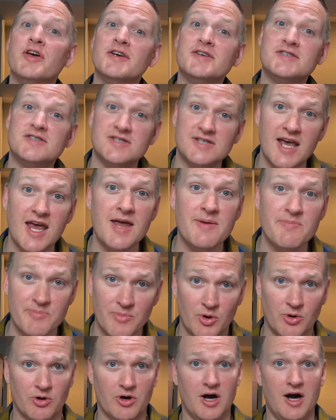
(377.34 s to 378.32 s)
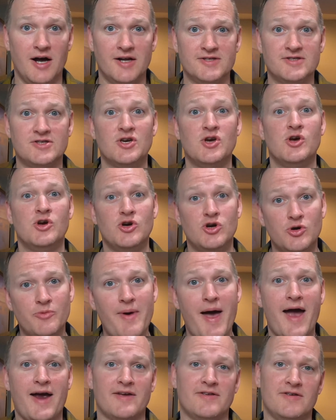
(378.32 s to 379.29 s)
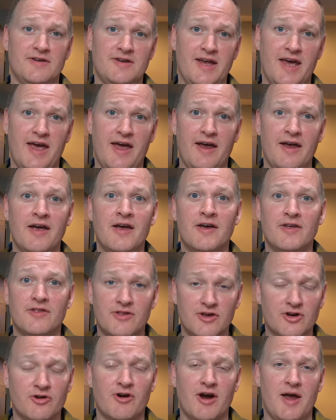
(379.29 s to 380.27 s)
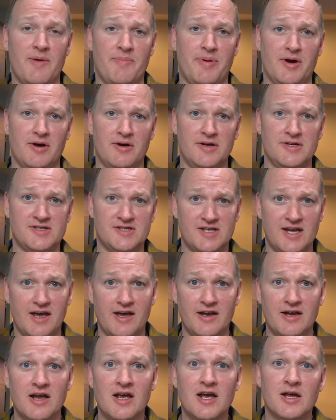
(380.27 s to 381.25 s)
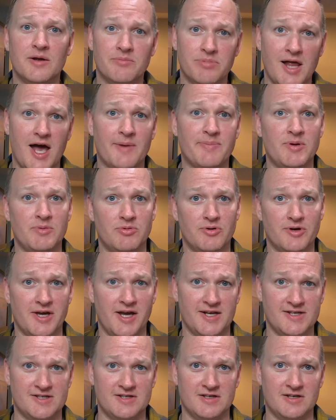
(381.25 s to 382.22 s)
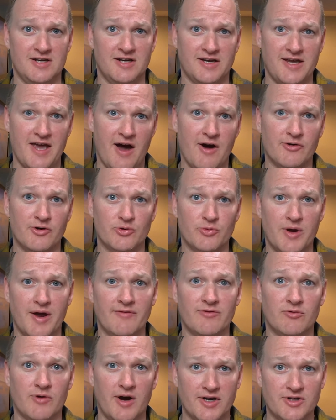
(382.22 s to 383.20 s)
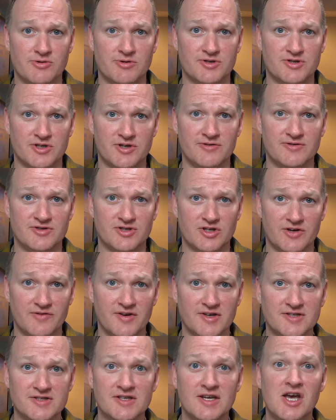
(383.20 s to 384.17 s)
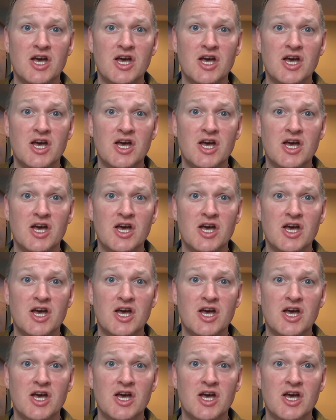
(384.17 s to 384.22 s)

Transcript: same morons who back in the day their grandparents said black people can't sit at a counter and we have the right to reserve service.